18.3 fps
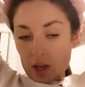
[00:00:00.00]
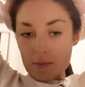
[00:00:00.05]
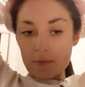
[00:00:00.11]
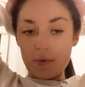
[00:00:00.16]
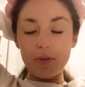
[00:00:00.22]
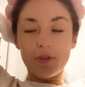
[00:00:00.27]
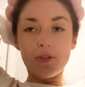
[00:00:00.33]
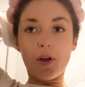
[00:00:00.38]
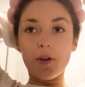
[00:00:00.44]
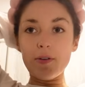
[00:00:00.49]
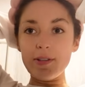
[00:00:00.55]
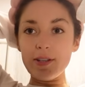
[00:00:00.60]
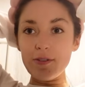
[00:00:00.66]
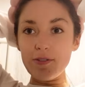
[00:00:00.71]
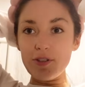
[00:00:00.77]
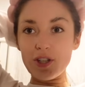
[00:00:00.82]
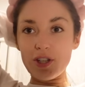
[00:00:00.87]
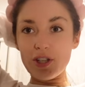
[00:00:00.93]
But those
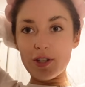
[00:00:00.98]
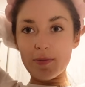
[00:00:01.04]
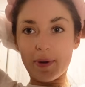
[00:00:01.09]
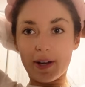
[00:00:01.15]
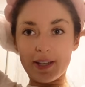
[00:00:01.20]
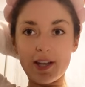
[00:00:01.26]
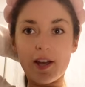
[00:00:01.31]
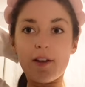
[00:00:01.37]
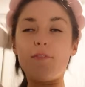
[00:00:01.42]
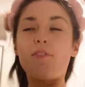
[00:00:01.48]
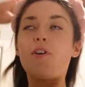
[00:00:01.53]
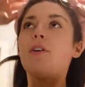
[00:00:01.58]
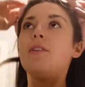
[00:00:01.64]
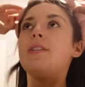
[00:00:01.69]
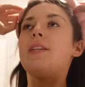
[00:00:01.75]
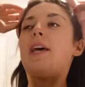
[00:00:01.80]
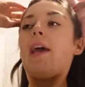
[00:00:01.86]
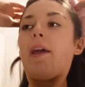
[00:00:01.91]
little gingerbreads have
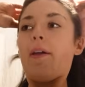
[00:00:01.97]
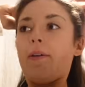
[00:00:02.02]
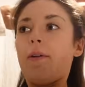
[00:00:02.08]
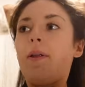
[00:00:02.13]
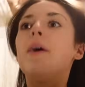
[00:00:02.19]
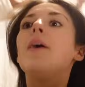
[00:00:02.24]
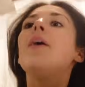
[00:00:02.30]
gone down